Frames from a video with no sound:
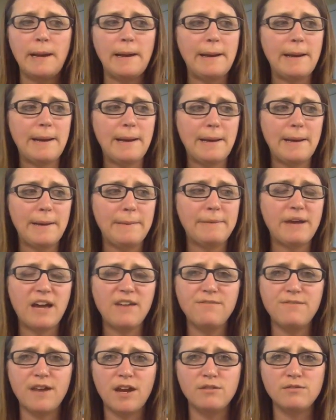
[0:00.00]

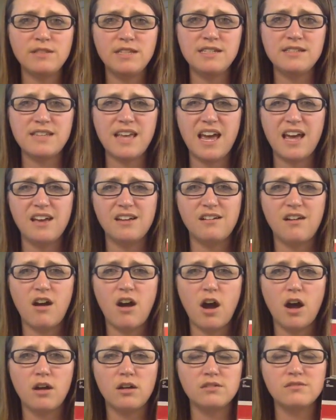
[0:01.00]
I found these at
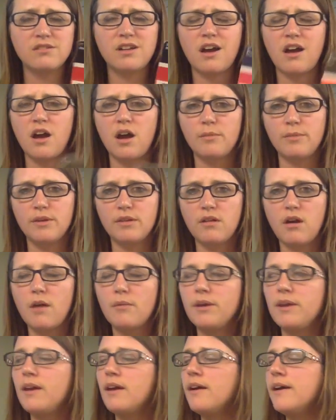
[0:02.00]
not Hobby
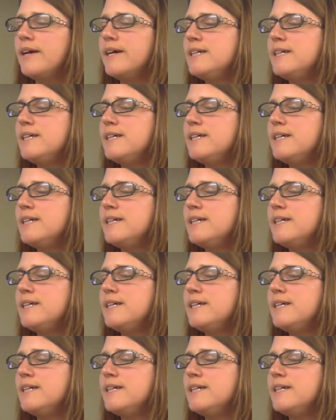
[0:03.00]
Lobby,